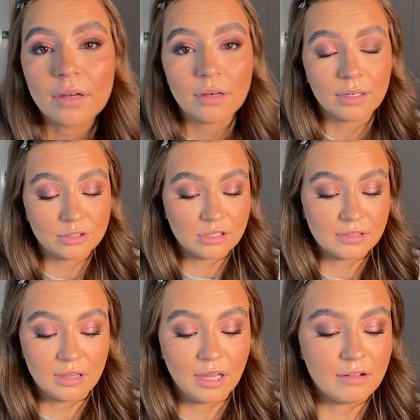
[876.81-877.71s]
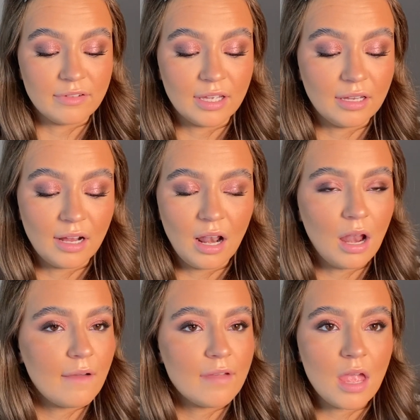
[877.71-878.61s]
I just love it, I
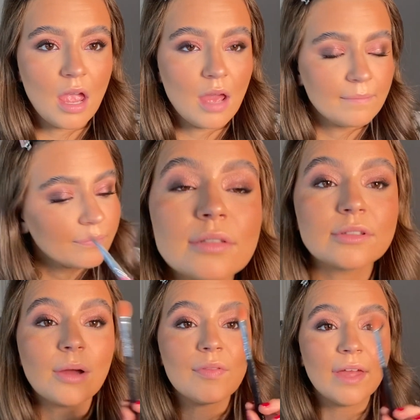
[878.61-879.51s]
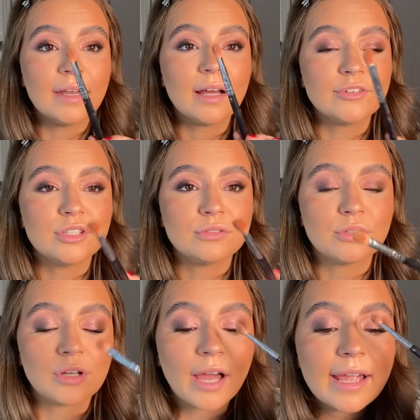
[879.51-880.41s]
love it. So then I just
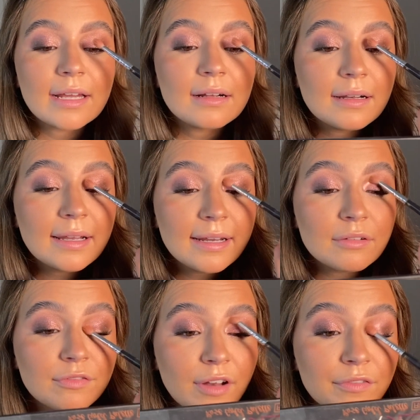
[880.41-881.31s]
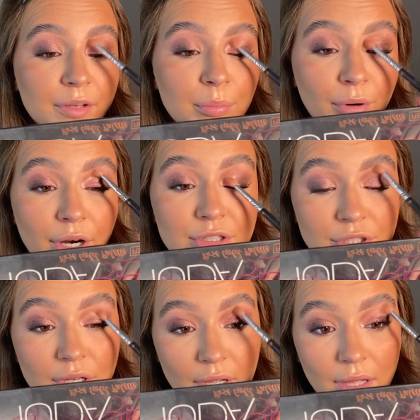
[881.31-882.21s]
took a clean fluffy brush
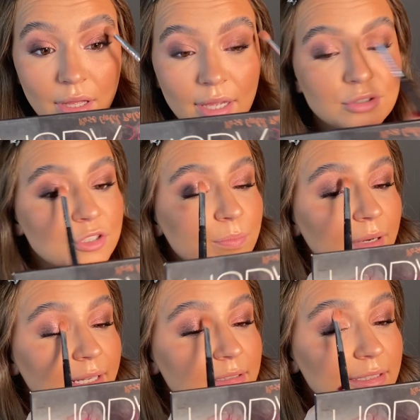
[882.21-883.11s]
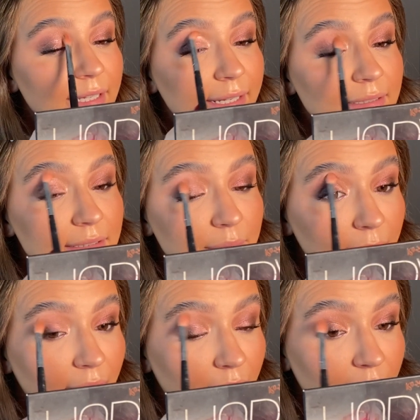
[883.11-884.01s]
and just blended it into
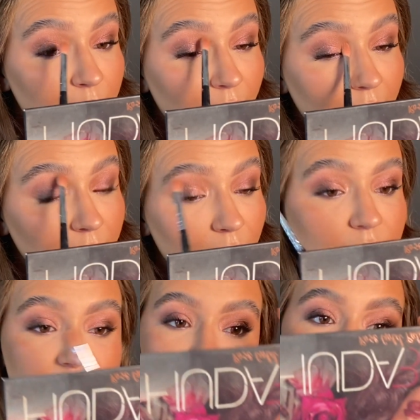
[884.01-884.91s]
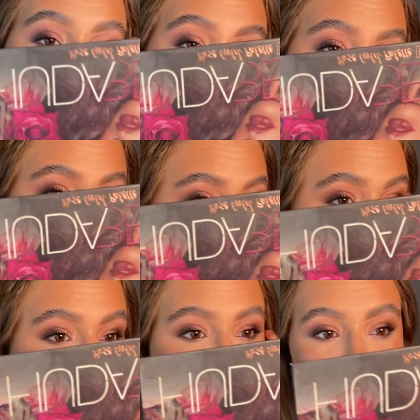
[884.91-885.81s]
my eyebrow. Obviously this is up to
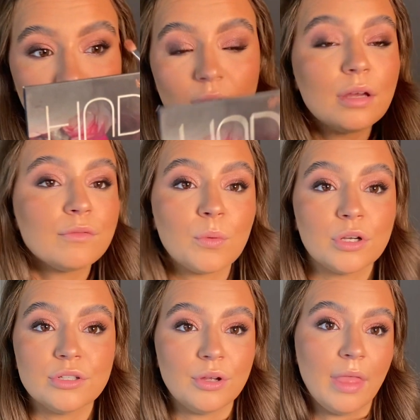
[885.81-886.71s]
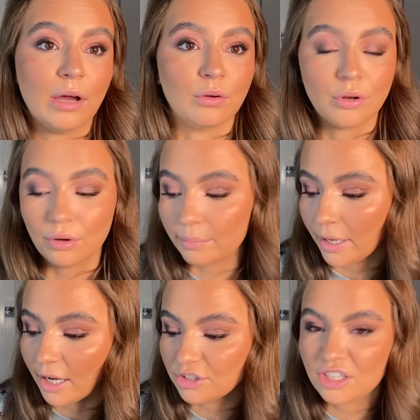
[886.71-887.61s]
you if you want to do that or not,
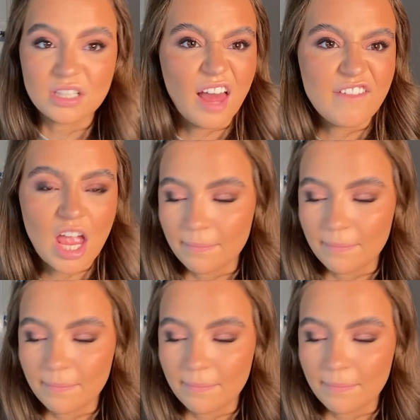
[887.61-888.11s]
but I just love it.